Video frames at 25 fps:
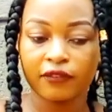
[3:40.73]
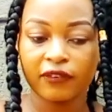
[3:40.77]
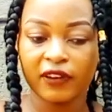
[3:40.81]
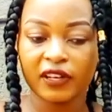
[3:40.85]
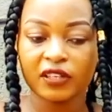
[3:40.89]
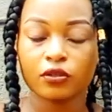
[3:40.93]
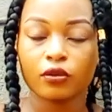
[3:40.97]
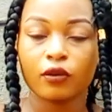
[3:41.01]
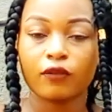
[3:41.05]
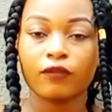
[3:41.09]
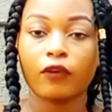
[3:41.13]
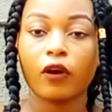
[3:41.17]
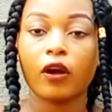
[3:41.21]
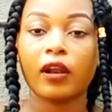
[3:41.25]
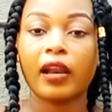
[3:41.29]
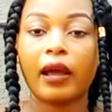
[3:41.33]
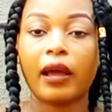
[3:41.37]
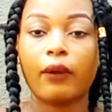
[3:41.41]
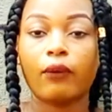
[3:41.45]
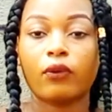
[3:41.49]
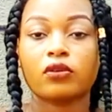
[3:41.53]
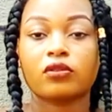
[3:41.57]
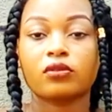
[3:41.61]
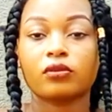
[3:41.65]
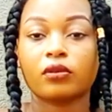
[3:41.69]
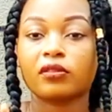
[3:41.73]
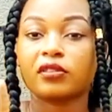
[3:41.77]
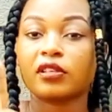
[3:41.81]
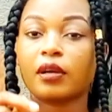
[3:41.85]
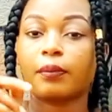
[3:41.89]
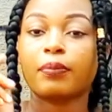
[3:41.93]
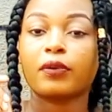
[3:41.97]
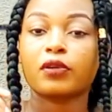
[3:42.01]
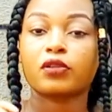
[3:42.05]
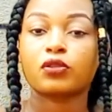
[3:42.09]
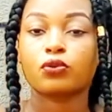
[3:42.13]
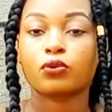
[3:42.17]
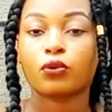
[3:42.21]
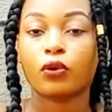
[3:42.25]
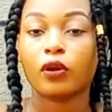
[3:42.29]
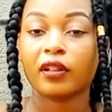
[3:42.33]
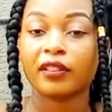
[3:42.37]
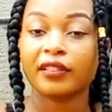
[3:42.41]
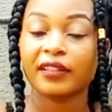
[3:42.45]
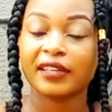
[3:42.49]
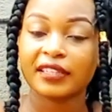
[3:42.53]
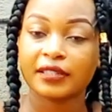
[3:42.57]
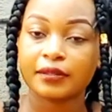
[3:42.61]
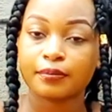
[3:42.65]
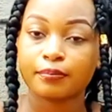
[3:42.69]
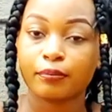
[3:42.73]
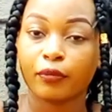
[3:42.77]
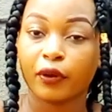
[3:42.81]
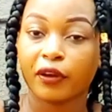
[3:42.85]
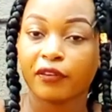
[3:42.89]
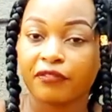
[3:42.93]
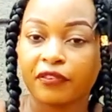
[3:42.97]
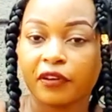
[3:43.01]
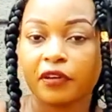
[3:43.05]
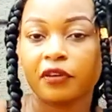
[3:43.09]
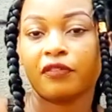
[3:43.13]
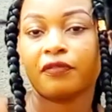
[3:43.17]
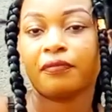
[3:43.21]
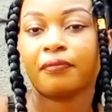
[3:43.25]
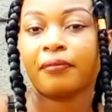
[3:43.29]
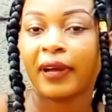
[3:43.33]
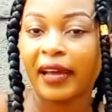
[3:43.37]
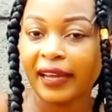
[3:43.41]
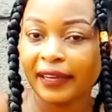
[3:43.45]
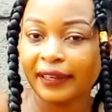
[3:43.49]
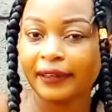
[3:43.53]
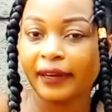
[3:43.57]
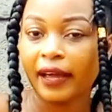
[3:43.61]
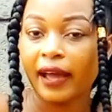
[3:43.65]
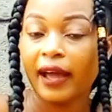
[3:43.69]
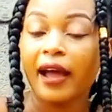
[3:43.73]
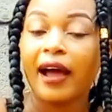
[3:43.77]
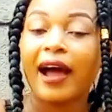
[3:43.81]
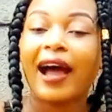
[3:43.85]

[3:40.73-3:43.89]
First of all, I was not supposed to call this boyfriend of mine.